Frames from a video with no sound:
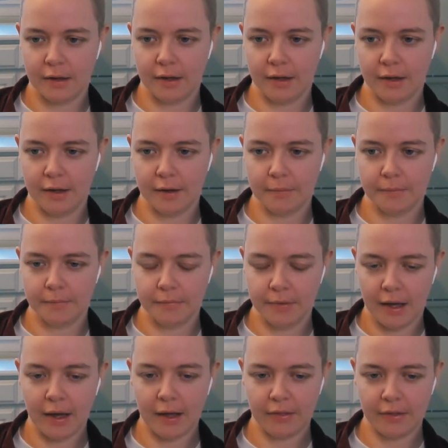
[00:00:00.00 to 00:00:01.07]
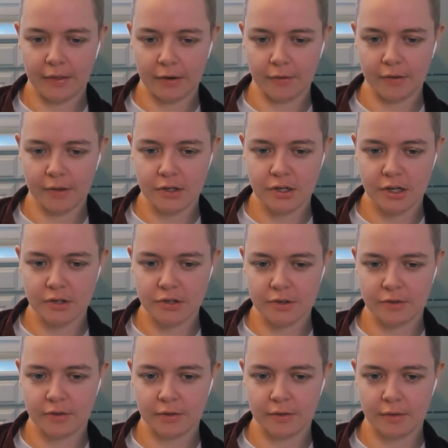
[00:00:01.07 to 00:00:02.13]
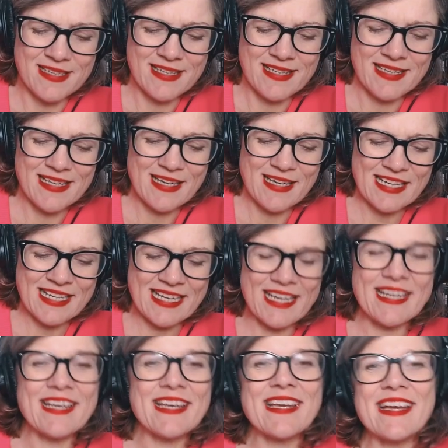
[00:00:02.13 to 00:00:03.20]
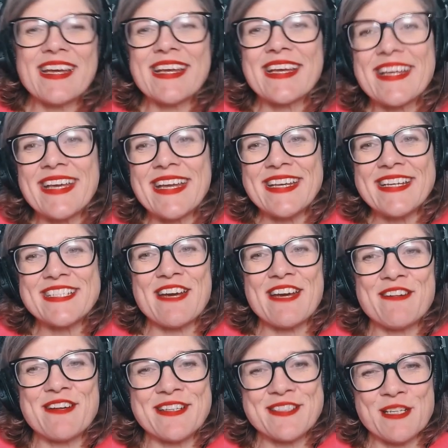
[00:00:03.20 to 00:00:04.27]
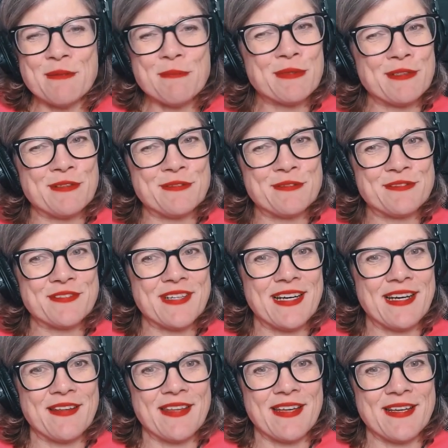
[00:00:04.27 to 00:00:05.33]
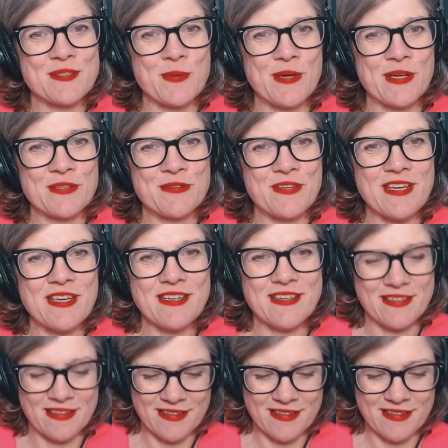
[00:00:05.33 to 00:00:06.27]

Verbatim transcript: um, yeah, I think that really changes. Um, can Can you share an example of how that's worked for you?